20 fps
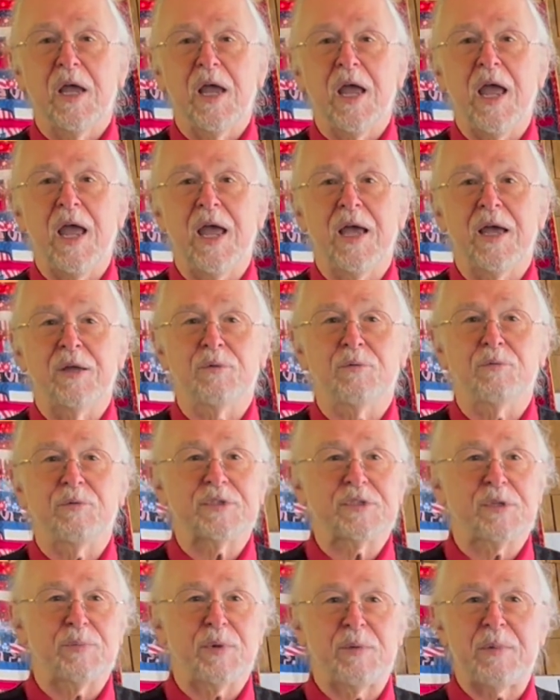and we
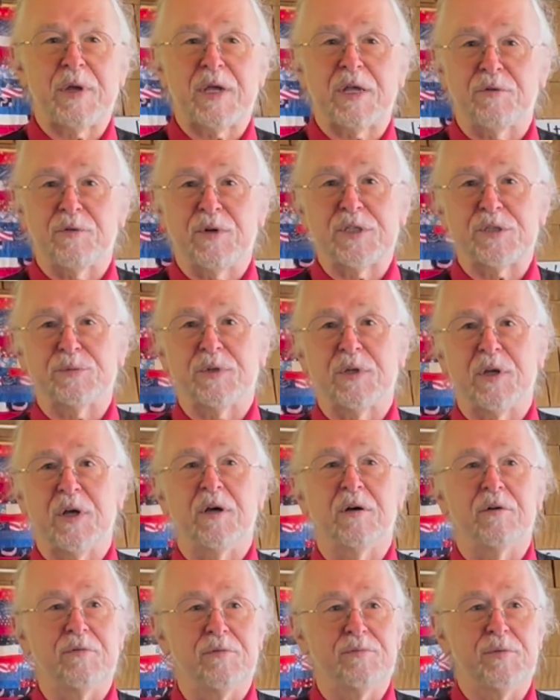simply make an arrangement
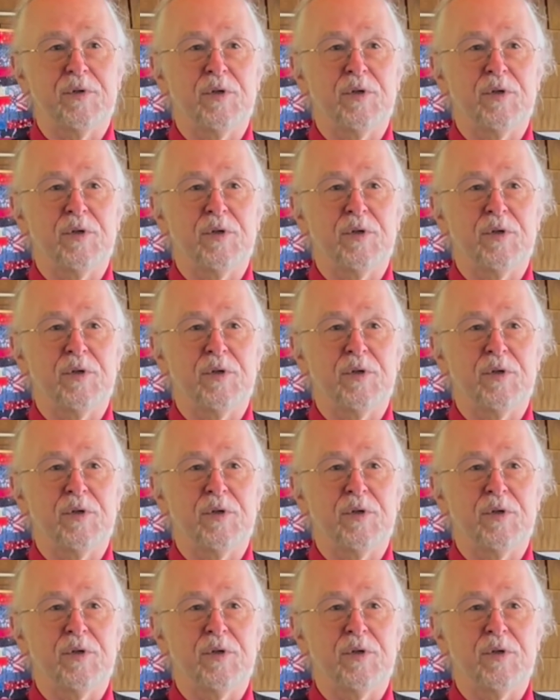of